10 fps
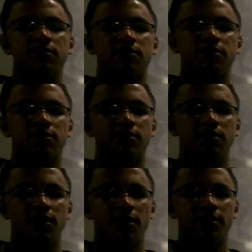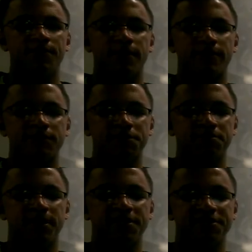the amount of
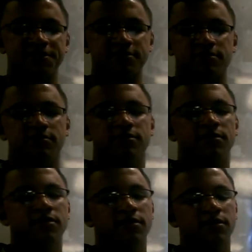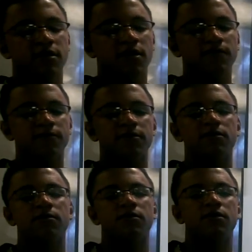space covered,
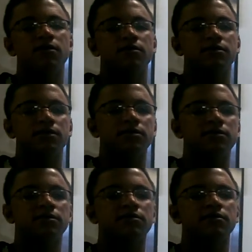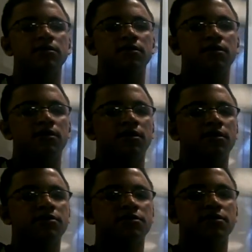since
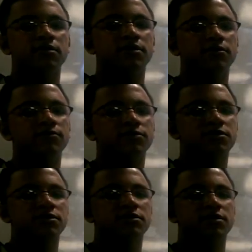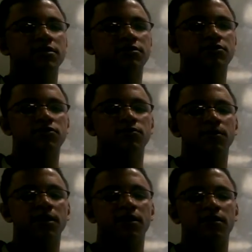initially it was just a
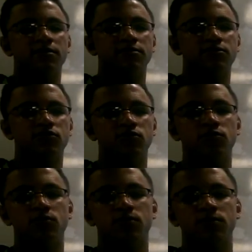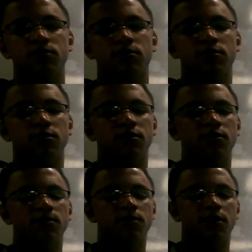2x2
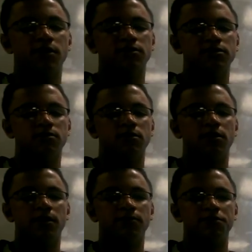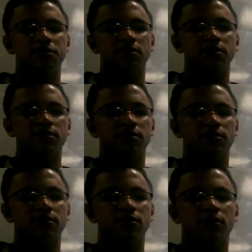box. Well, I would take
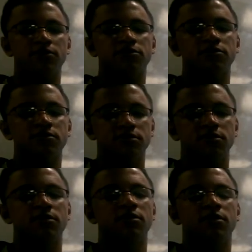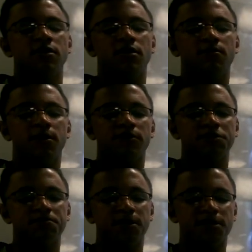a larger amount of
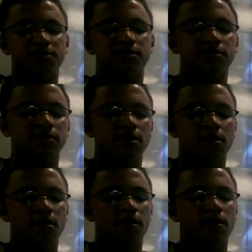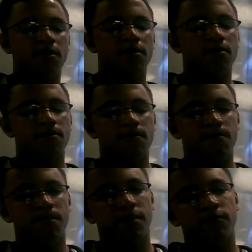space
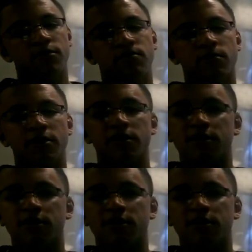I would mark